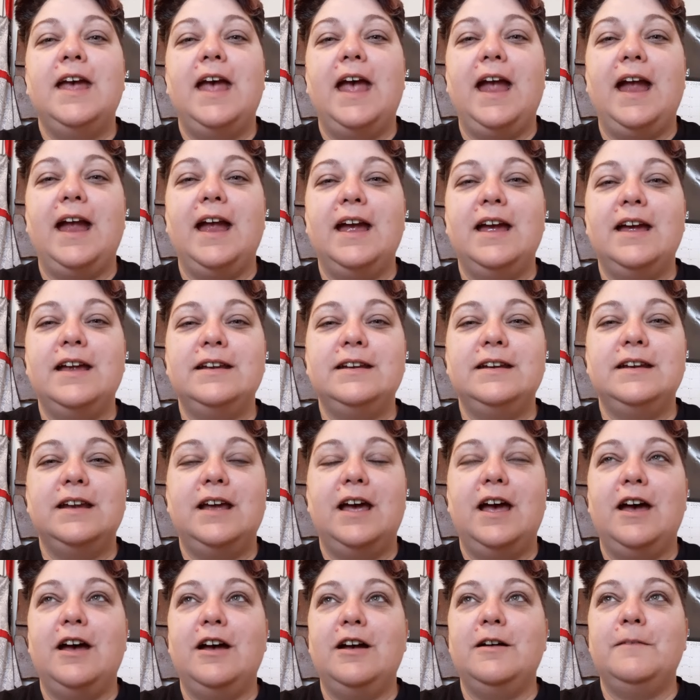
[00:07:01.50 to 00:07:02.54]
And
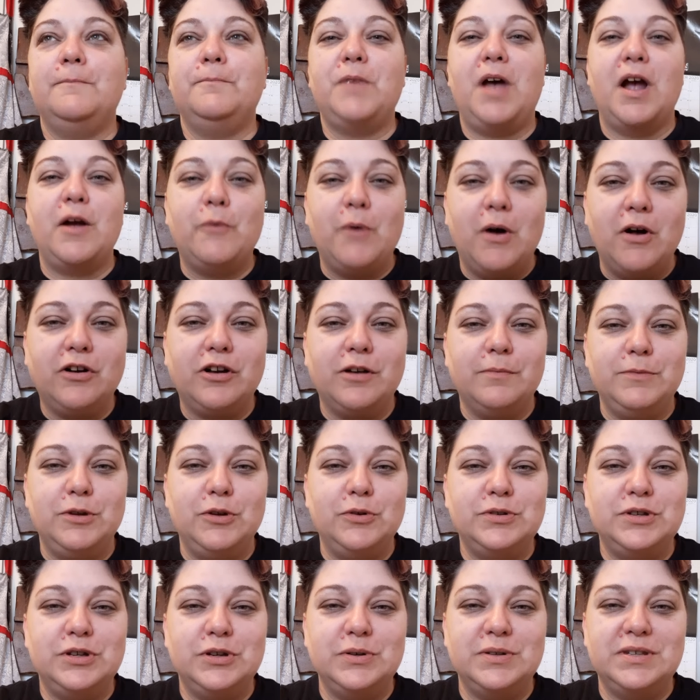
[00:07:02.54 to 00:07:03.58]
I welcome
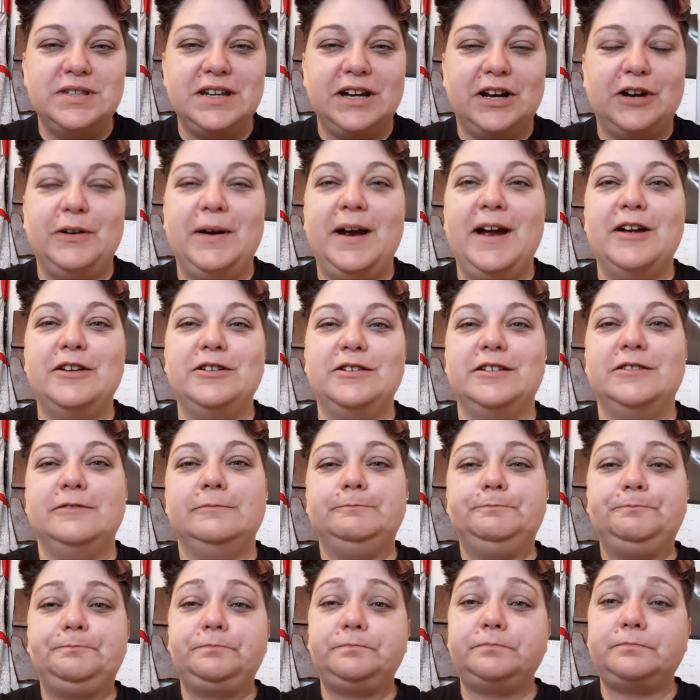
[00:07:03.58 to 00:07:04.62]
you to stick around
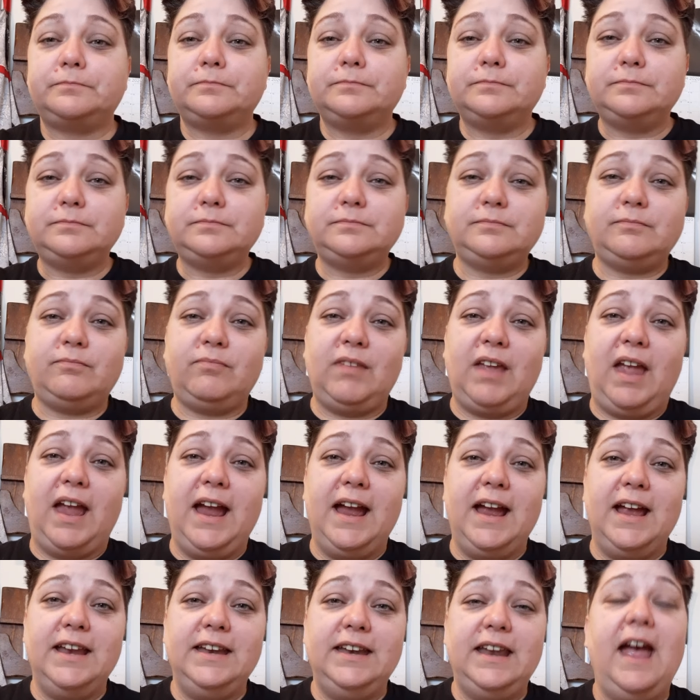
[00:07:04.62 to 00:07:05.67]

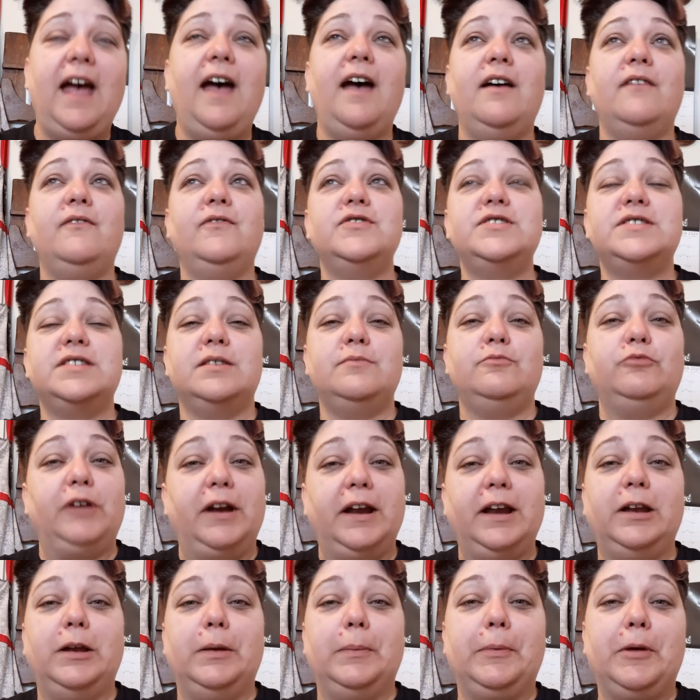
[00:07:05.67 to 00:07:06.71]
and have some
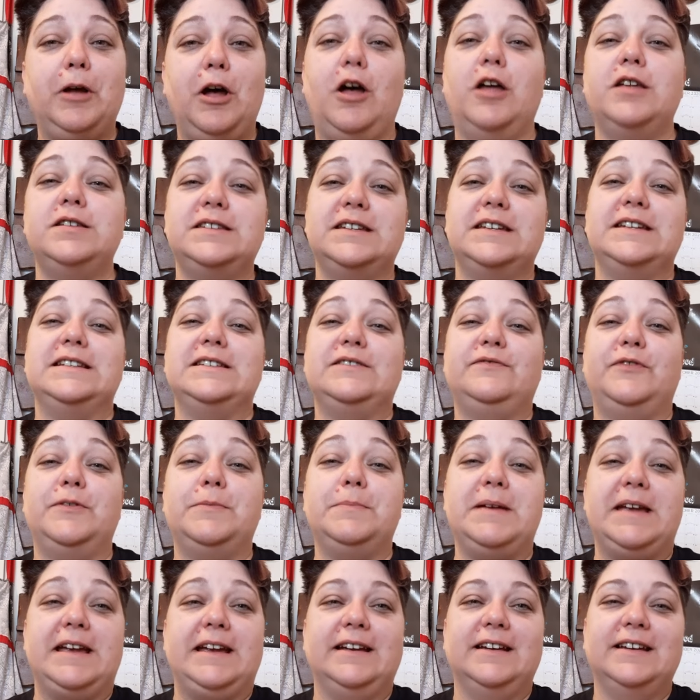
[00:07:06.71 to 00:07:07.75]
random content for
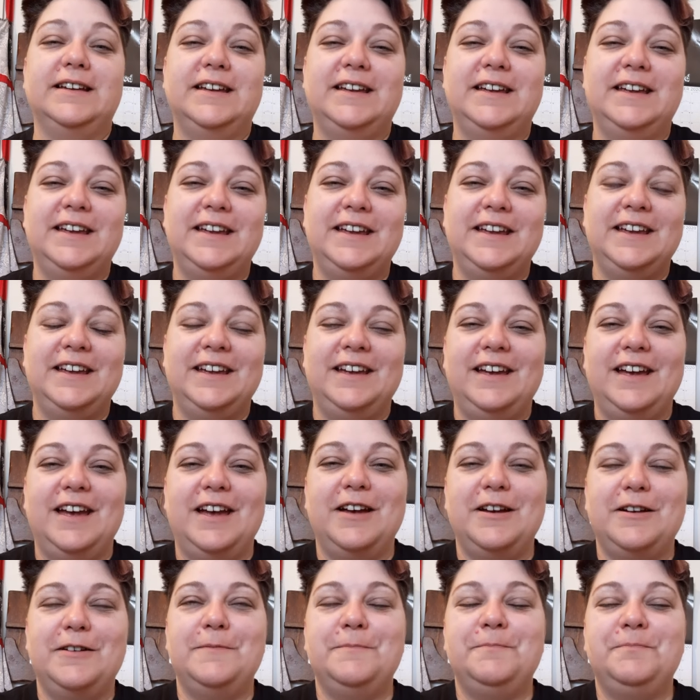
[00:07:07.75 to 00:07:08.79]
me.
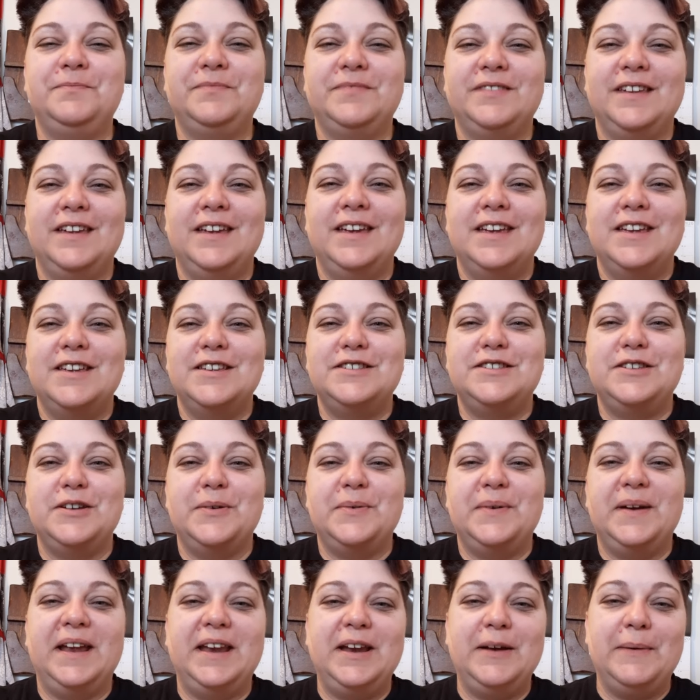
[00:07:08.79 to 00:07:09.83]

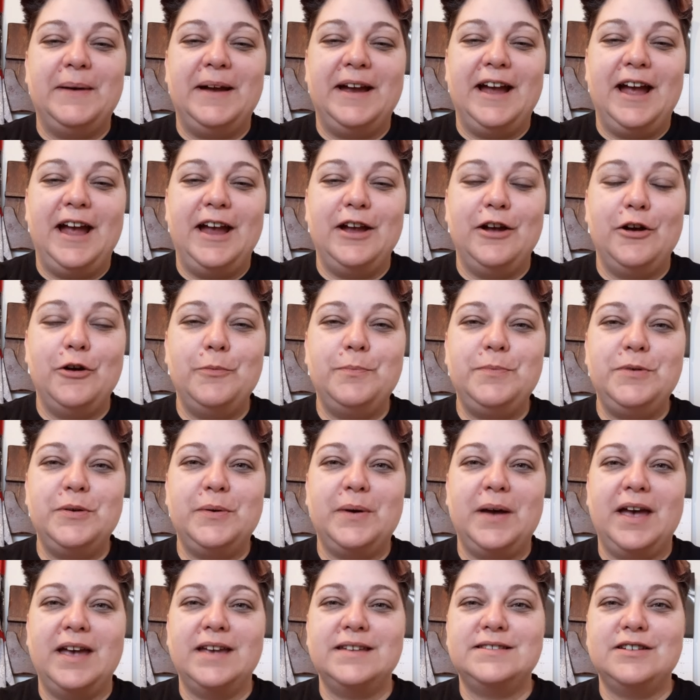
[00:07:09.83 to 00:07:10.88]
So anyway, I hope you
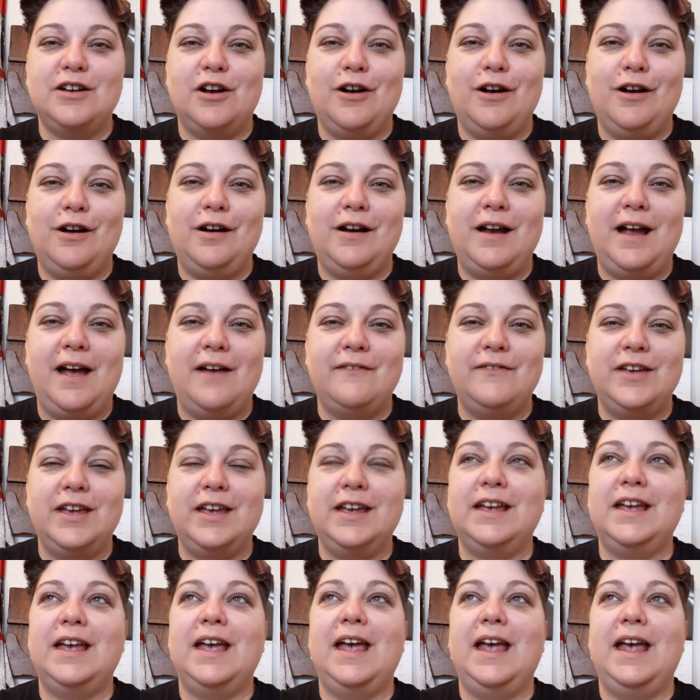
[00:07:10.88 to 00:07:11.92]
guys are
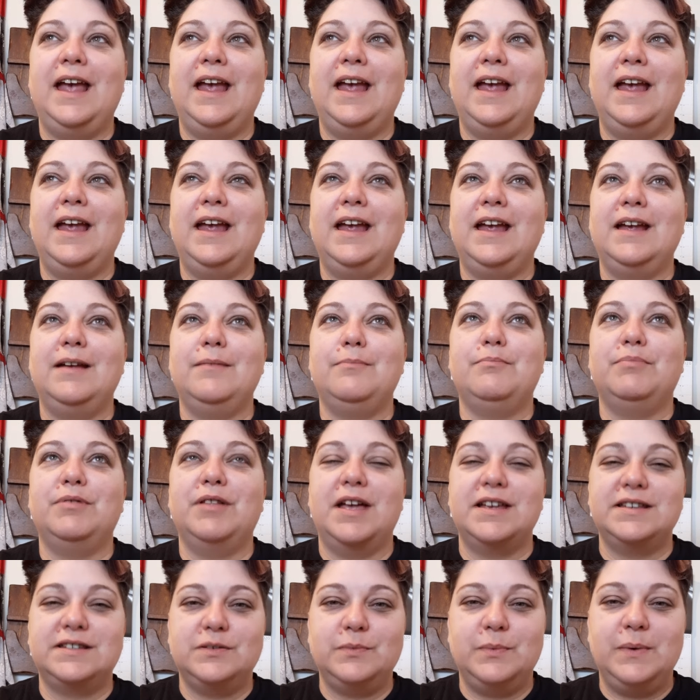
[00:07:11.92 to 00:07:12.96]
having a
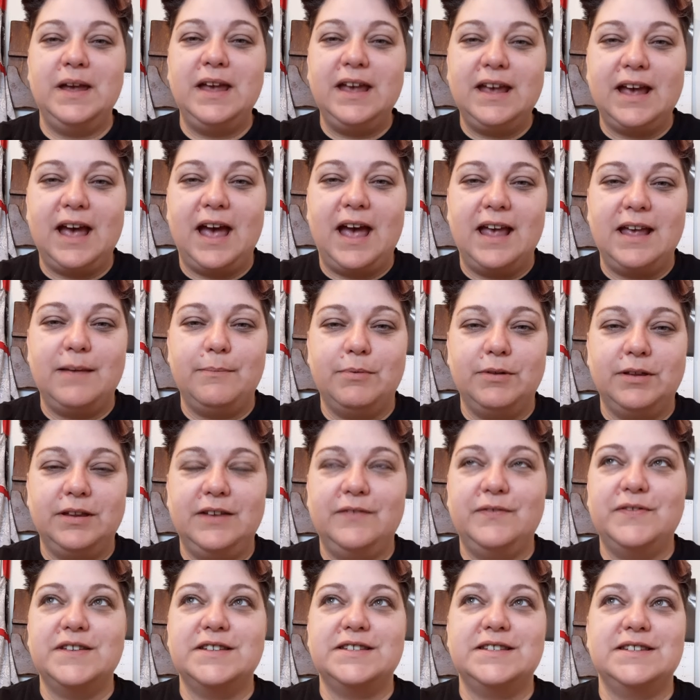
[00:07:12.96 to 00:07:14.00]
blessed week. I
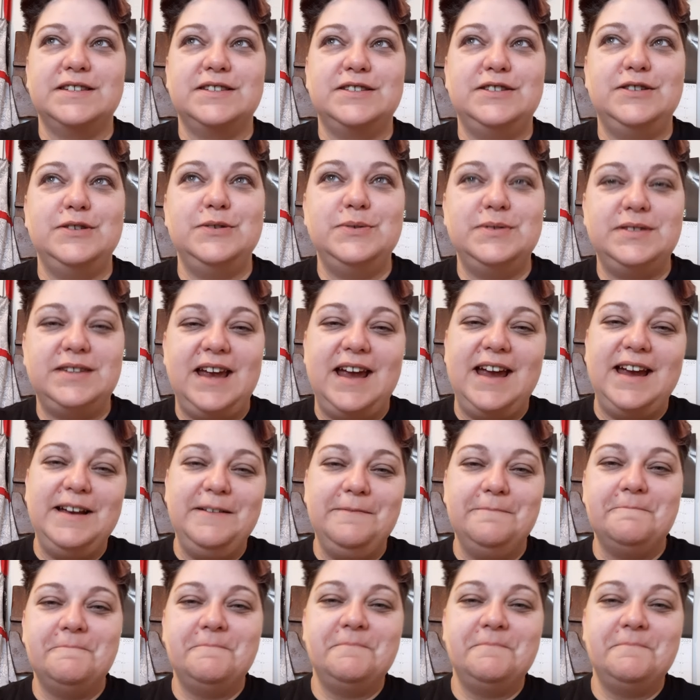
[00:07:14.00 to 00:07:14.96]
believe this is Tuesday.